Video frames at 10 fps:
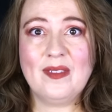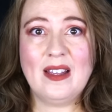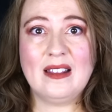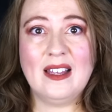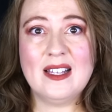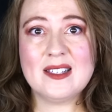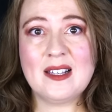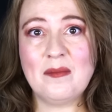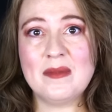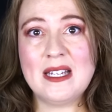I laid
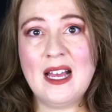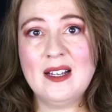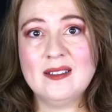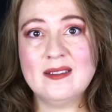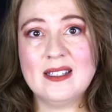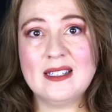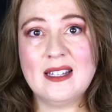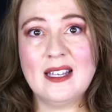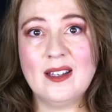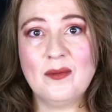something down that
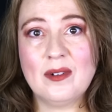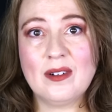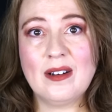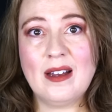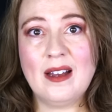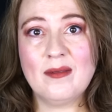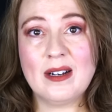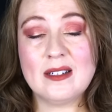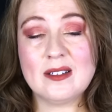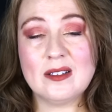they were not
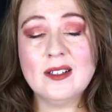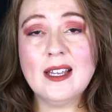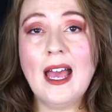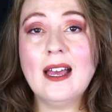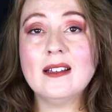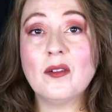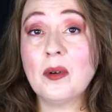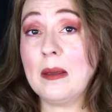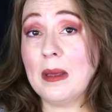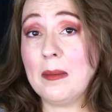ready to look at.
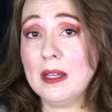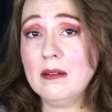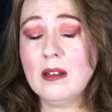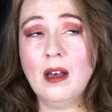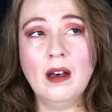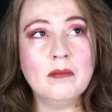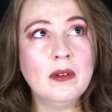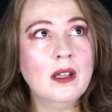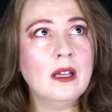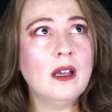Okay, maybe. Um,
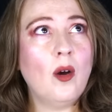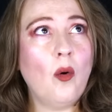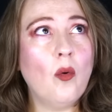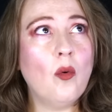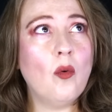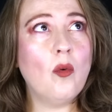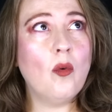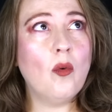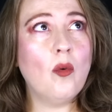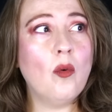
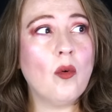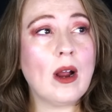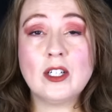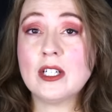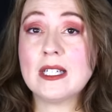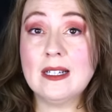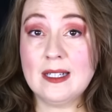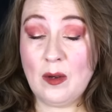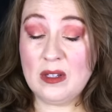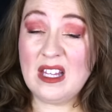or I just didn't
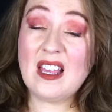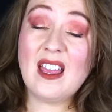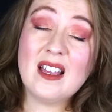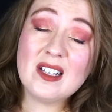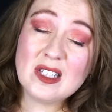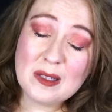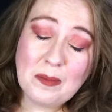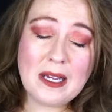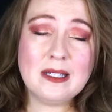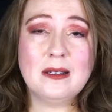say what they
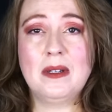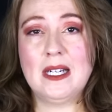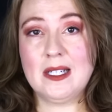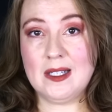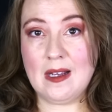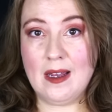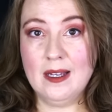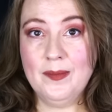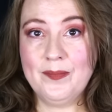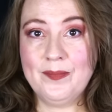expected me to say.